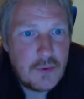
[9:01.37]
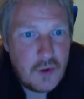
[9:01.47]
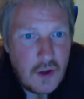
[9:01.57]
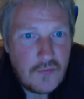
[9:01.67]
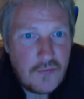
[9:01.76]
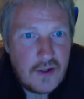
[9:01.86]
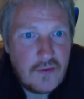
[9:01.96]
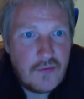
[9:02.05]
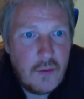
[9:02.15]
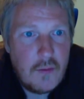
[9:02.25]
profit
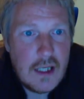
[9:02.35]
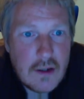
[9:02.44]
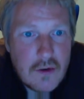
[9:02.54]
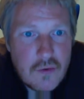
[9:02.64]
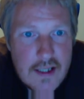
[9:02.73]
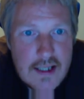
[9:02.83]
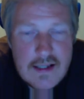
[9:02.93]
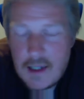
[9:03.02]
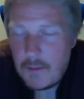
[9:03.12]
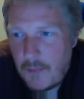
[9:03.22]
from
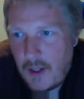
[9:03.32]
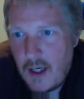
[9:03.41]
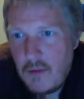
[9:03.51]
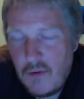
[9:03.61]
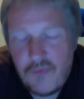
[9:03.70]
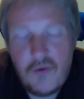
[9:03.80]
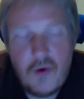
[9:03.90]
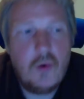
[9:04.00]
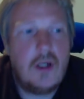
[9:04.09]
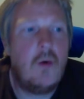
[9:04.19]
increasing payment
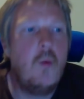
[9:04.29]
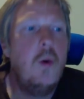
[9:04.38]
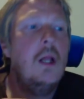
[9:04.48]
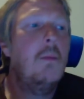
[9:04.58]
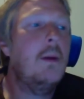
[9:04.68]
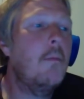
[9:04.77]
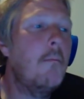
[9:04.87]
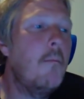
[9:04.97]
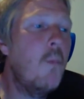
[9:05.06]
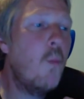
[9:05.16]
flow. There will be
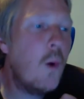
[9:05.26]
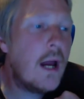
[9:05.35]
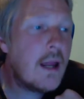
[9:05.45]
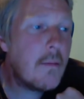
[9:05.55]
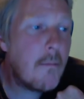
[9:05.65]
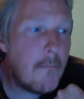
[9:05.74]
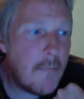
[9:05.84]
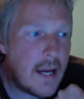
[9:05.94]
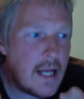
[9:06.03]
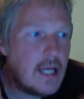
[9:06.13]
way
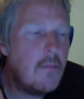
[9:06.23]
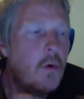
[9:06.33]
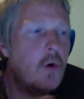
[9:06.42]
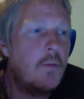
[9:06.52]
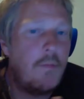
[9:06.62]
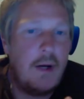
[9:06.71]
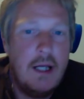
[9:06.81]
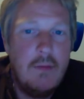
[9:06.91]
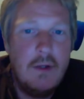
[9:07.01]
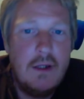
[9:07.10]
many more
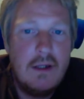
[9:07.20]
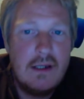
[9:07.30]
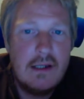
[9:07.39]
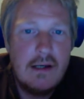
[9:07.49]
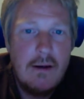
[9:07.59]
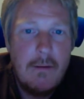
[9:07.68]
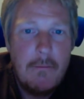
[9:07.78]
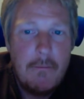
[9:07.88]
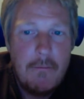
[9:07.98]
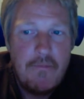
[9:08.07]
payments
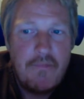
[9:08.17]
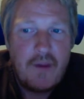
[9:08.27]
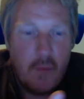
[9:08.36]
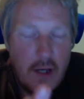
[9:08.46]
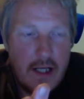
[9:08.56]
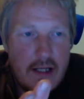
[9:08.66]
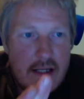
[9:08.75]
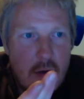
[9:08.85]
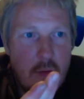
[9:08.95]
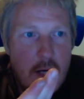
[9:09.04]
when it's
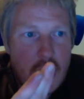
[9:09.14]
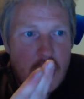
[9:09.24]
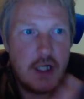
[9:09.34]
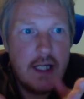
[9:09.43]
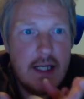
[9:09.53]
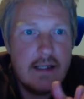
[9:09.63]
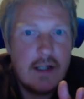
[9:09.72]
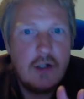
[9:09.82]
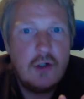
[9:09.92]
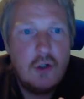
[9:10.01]
so much
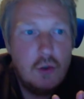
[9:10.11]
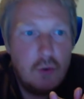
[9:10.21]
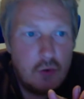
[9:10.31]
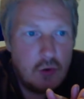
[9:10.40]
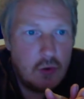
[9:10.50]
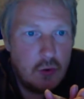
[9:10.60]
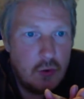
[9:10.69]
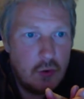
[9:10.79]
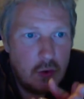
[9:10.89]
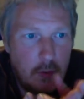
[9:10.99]
easier
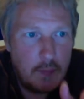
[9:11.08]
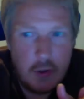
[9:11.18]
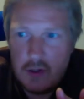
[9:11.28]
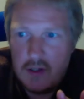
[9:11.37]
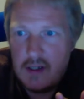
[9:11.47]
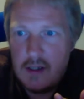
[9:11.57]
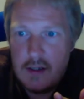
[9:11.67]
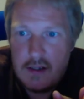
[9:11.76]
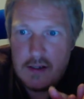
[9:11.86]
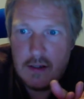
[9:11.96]
to
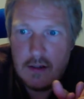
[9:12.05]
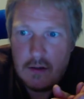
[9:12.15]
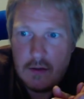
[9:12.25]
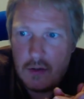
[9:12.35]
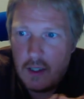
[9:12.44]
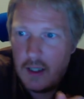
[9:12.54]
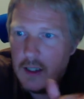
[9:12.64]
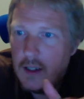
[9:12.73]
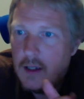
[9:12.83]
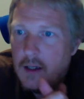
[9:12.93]
process.
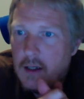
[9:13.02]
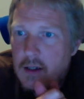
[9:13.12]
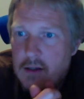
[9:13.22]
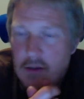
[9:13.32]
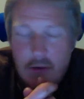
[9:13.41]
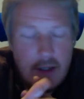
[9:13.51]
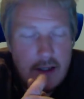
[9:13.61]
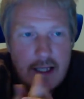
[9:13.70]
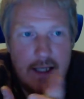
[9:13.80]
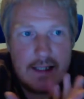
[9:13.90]
Okay, so, and
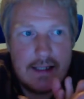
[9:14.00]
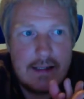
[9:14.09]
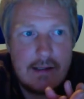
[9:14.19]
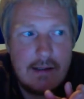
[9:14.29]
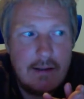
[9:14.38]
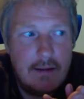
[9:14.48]
that's